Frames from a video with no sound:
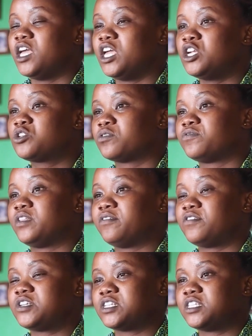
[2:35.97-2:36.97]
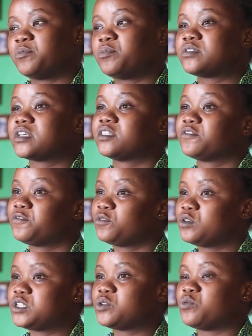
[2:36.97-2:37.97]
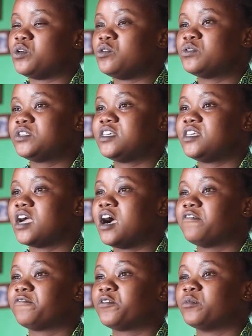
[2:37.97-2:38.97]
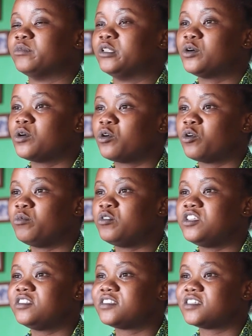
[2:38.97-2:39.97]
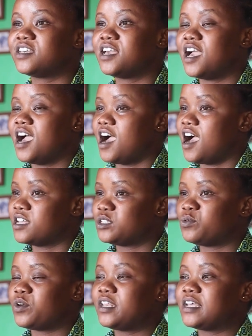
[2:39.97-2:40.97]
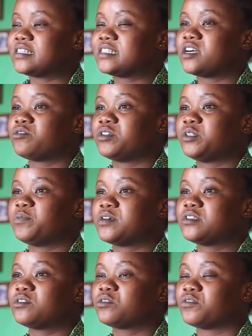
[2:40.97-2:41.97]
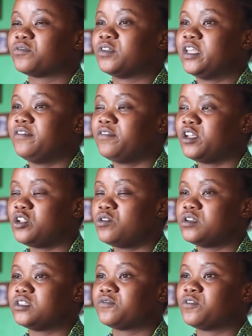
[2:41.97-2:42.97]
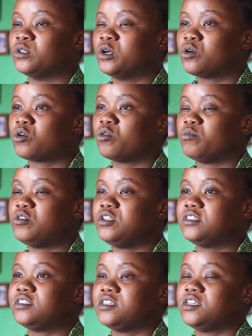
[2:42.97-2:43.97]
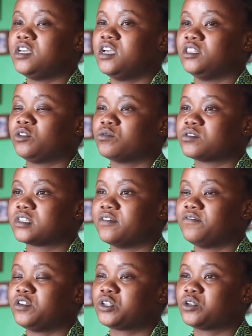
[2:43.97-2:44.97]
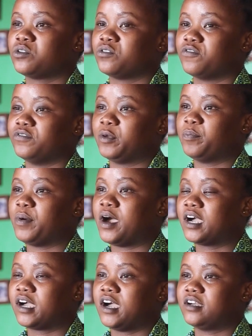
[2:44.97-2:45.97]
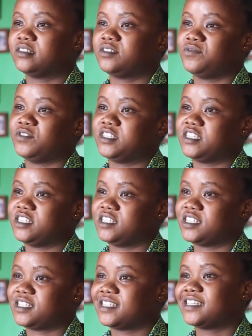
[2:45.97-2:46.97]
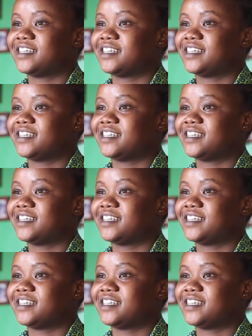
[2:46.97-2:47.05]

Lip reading: Each of the vegetables and fruits we use here are from local community, as well as 100% of revenue is for local community and conservation of the park activities.